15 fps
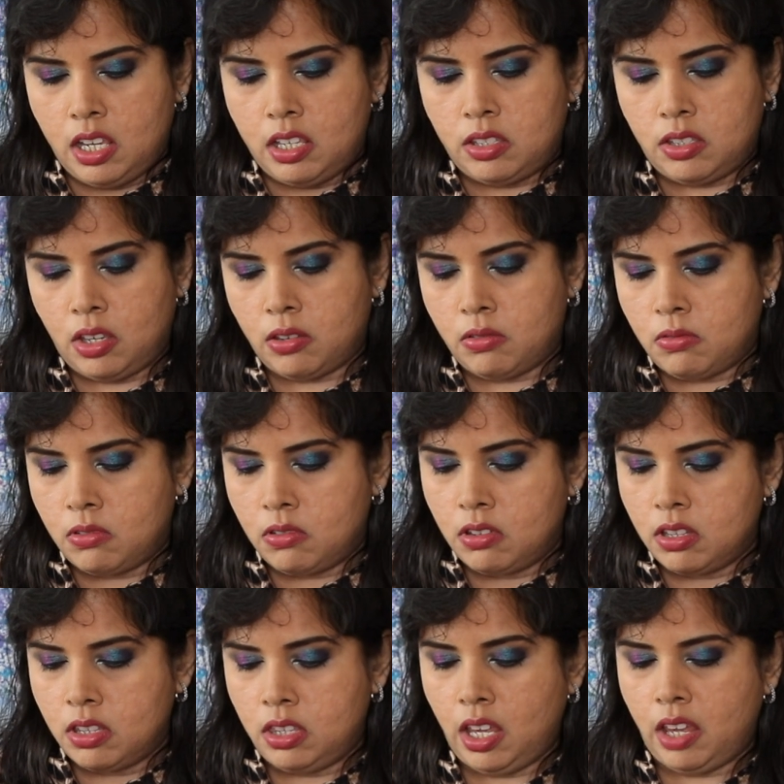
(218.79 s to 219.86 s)
So,
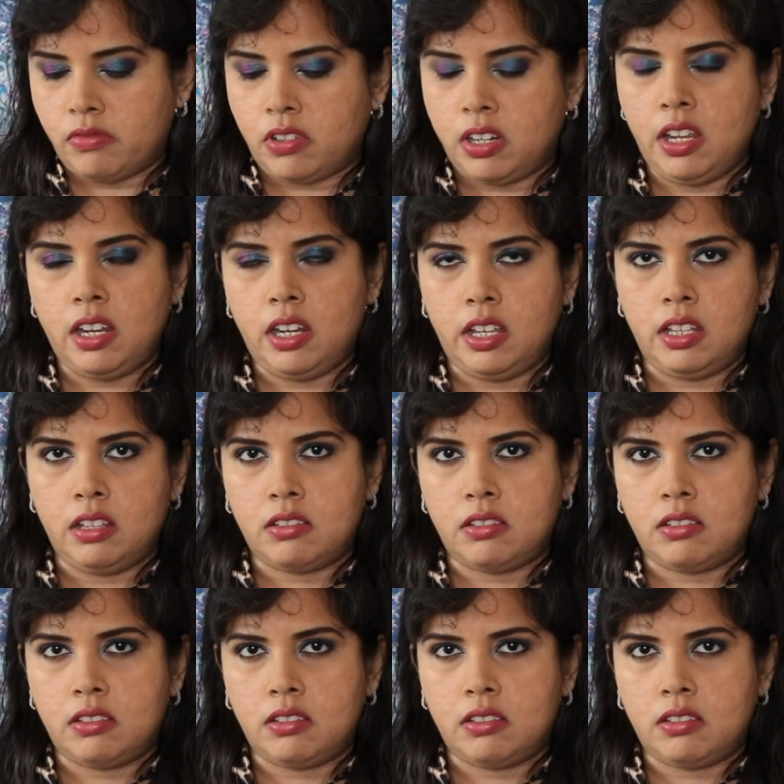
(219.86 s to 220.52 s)
they clearly,